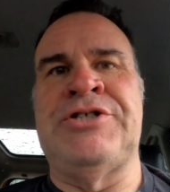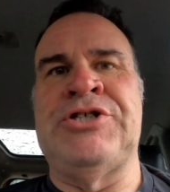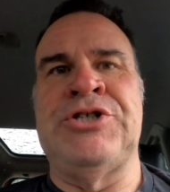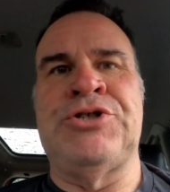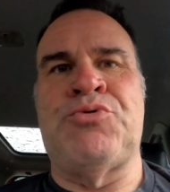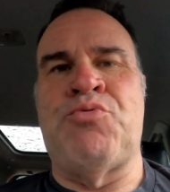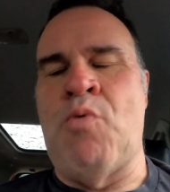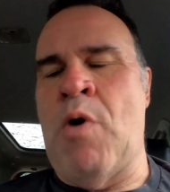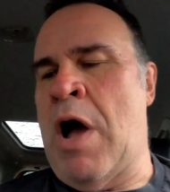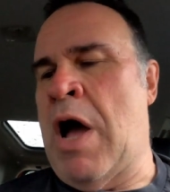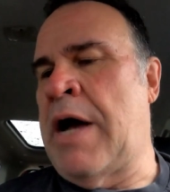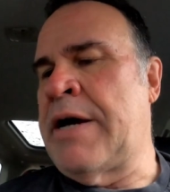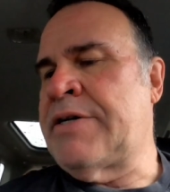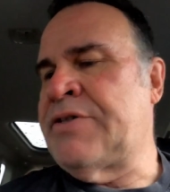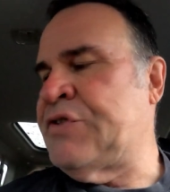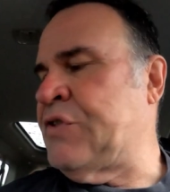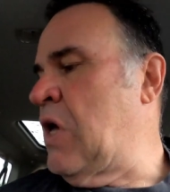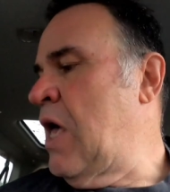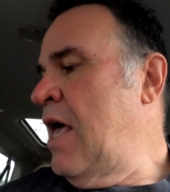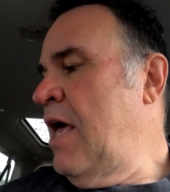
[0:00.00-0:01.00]
It just
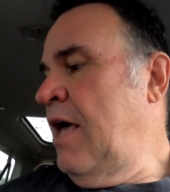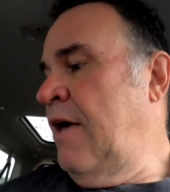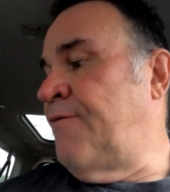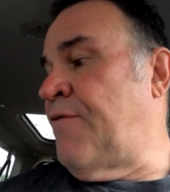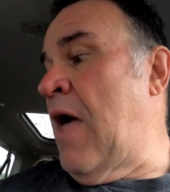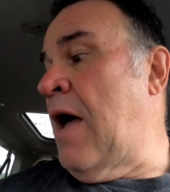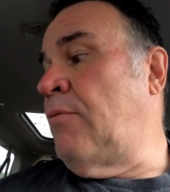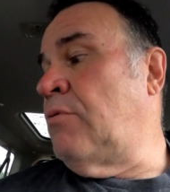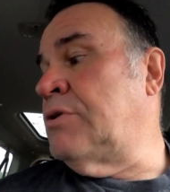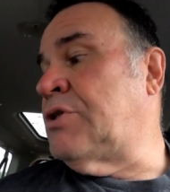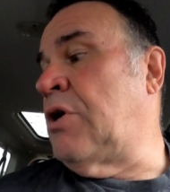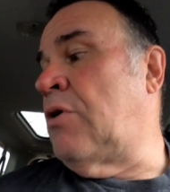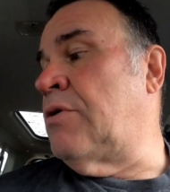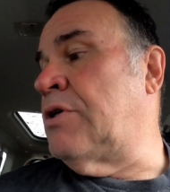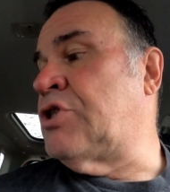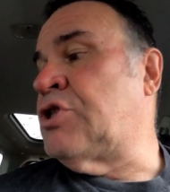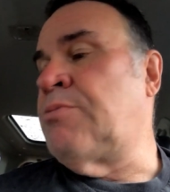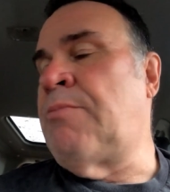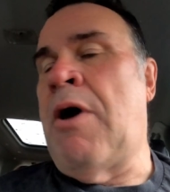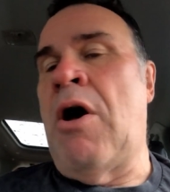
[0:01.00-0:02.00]
rocks. If that was
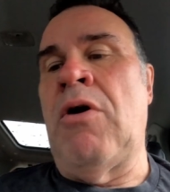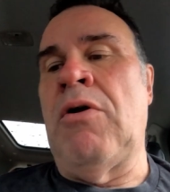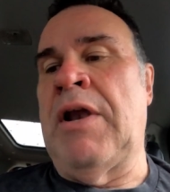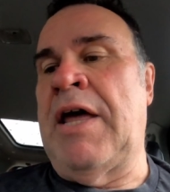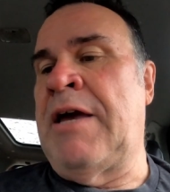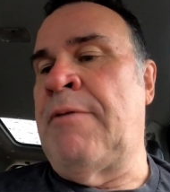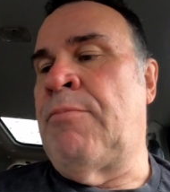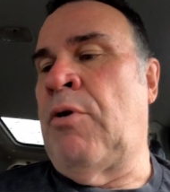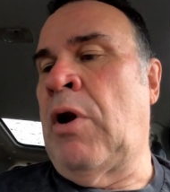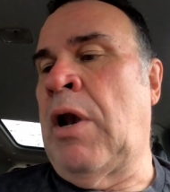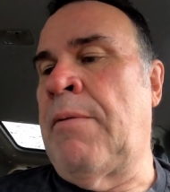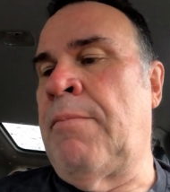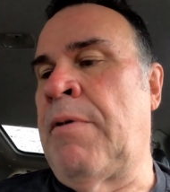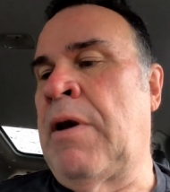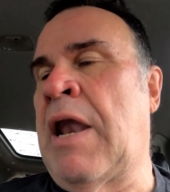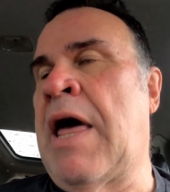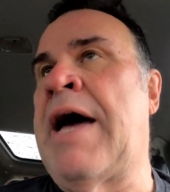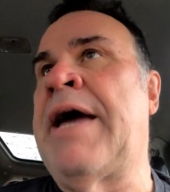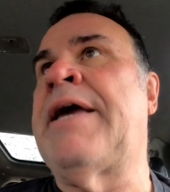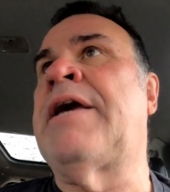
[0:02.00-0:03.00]
on a small label
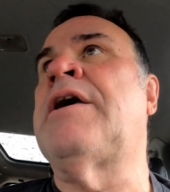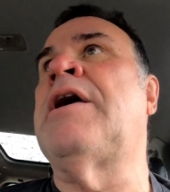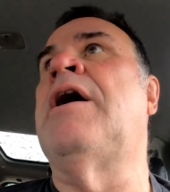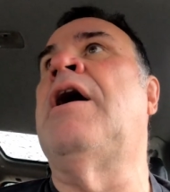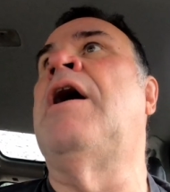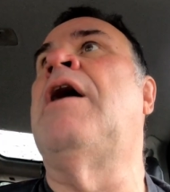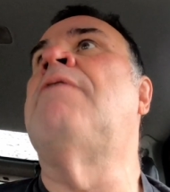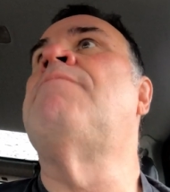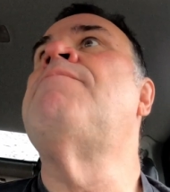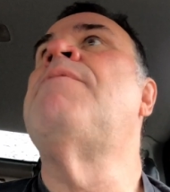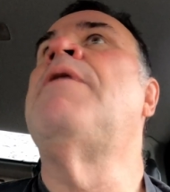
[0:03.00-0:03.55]
like, uh,